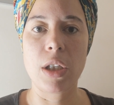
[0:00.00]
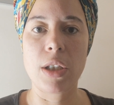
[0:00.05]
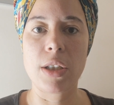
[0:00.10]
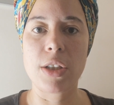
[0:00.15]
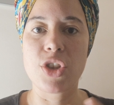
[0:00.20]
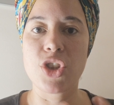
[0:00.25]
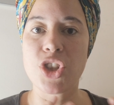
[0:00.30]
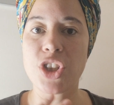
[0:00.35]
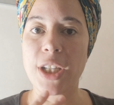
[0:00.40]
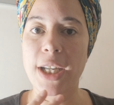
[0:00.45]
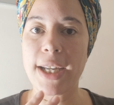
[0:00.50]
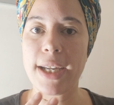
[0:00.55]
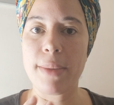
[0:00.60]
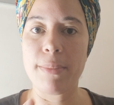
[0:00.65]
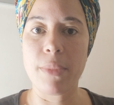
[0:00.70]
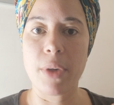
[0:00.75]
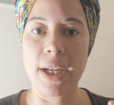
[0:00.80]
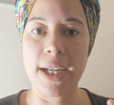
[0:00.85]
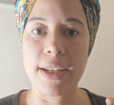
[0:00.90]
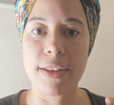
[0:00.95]
share
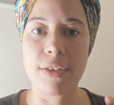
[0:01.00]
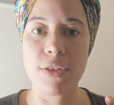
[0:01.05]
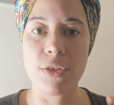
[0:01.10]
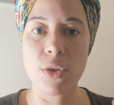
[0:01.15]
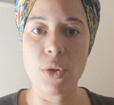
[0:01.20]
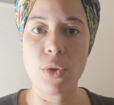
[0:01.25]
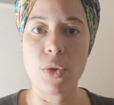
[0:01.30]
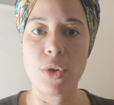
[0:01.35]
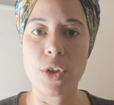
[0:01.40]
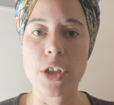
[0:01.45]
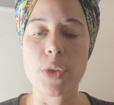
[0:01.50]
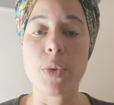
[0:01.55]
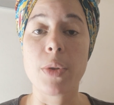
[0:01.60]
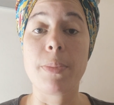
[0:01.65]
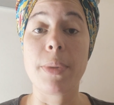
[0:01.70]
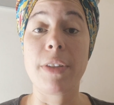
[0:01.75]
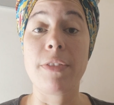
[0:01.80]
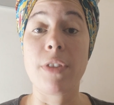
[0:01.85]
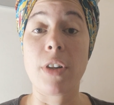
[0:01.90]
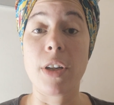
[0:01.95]
my thoughts would
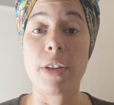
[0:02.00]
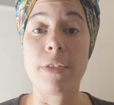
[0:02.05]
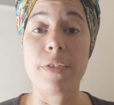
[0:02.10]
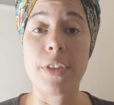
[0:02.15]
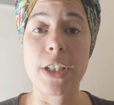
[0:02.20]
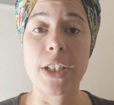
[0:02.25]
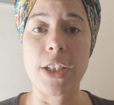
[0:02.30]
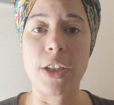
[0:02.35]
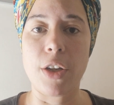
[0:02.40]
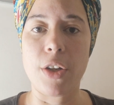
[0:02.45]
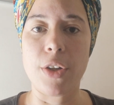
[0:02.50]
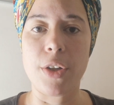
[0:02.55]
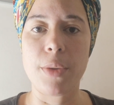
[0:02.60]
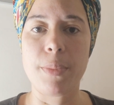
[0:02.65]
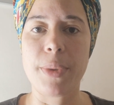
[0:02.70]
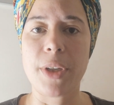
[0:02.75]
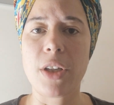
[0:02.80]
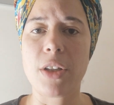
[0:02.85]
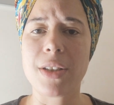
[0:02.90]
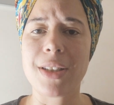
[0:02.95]
be via video,
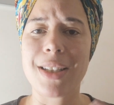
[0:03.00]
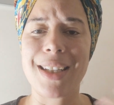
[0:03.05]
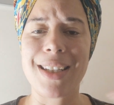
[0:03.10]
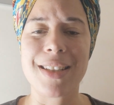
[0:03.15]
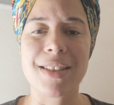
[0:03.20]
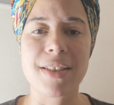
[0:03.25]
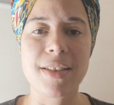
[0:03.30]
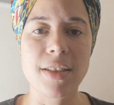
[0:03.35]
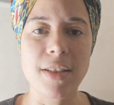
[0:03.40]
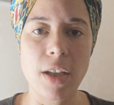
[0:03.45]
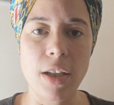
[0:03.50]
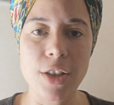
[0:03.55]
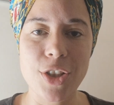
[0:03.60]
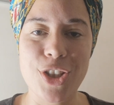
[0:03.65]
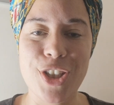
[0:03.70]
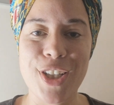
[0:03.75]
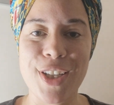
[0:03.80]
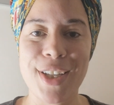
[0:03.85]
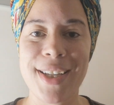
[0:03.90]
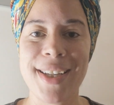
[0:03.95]
because it is
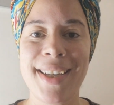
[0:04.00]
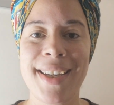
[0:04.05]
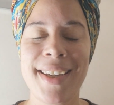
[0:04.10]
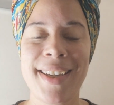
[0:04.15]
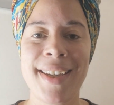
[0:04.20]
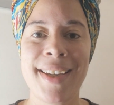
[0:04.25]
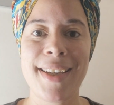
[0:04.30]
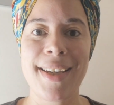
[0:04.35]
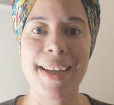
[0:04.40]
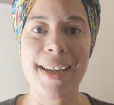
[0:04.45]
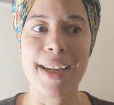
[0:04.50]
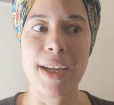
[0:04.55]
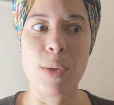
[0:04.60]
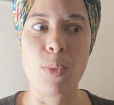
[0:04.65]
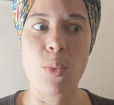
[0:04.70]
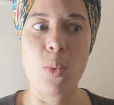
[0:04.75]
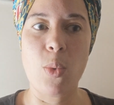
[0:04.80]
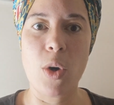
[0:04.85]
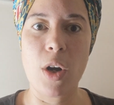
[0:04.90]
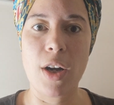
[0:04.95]
such a
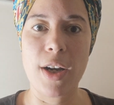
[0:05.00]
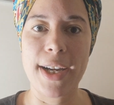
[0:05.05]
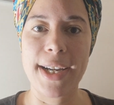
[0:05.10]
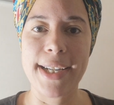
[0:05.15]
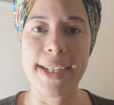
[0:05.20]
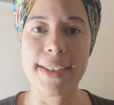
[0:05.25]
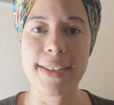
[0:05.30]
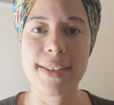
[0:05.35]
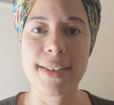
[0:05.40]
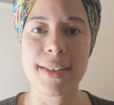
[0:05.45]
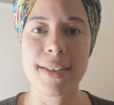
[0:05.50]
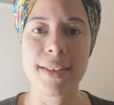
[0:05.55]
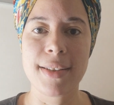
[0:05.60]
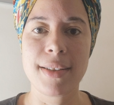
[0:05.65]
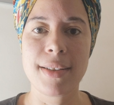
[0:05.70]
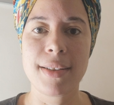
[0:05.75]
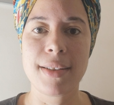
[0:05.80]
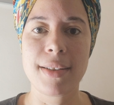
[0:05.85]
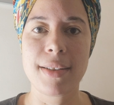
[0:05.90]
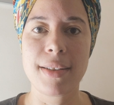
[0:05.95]
wide
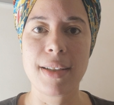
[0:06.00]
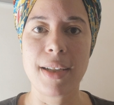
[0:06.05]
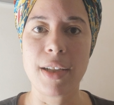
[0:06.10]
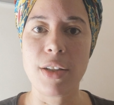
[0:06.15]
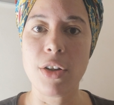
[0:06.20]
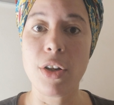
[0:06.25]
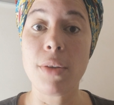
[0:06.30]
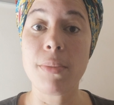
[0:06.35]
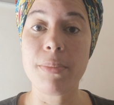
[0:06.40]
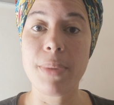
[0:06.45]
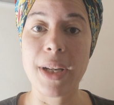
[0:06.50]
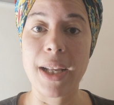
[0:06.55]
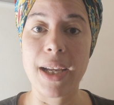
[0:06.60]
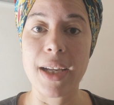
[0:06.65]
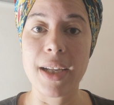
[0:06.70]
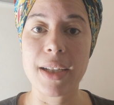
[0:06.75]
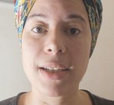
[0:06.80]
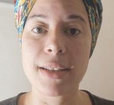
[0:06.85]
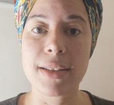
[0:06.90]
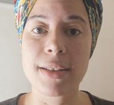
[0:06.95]
and
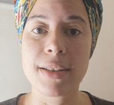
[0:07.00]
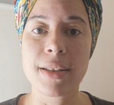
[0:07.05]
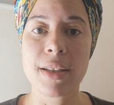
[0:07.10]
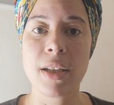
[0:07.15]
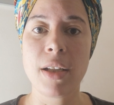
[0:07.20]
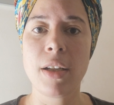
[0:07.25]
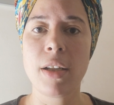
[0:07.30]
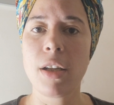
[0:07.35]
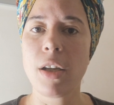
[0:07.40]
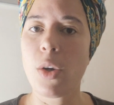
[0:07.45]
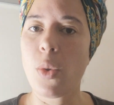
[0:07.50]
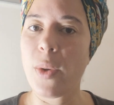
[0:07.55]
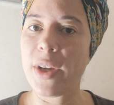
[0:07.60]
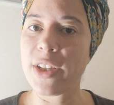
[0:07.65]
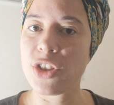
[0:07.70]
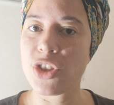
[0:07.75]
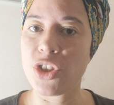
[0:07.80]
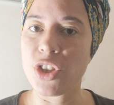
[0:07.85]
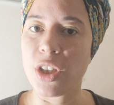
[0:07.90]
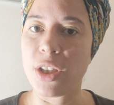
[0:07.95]
complex
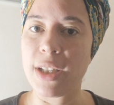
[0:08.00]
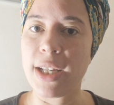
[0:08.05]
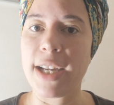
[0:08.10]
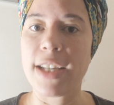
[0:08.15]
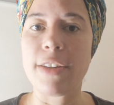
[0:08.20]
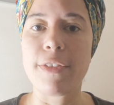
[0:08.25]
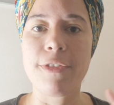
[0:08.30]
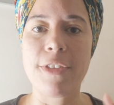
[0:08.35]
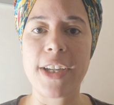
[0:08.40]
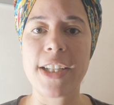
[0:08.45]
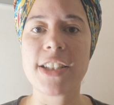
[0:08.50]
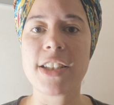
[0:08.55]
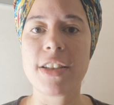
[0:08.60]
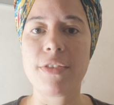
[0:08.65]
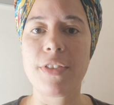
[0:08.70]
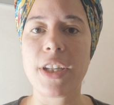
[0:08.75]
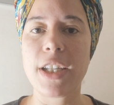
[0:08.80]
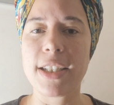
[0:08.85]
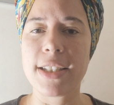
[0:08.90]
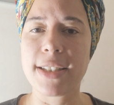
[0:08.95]
question. At the face
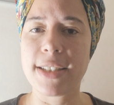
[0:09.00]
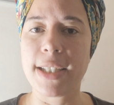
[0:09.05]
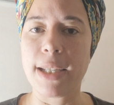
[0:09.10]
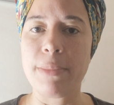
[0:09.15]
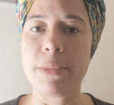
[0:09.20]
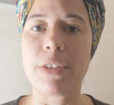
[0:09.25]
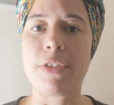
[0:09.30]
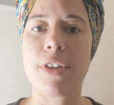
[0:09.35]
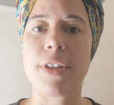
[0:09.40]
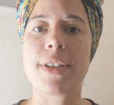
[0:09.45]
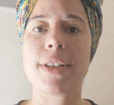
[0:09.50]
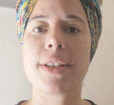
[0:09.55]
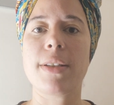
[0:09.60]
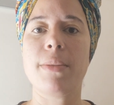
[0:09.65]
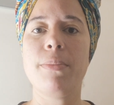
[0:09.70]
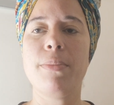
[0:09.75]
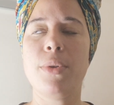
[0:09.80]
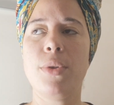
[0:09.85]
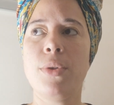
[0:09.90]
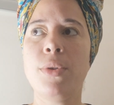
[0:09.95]
of it, it seems very
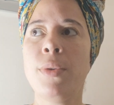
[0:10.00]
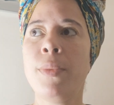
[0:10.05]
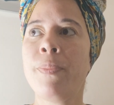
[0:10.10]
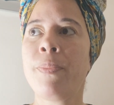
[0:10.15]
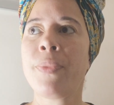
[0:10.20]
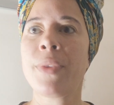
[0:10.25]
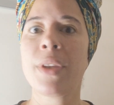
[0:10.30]
simple,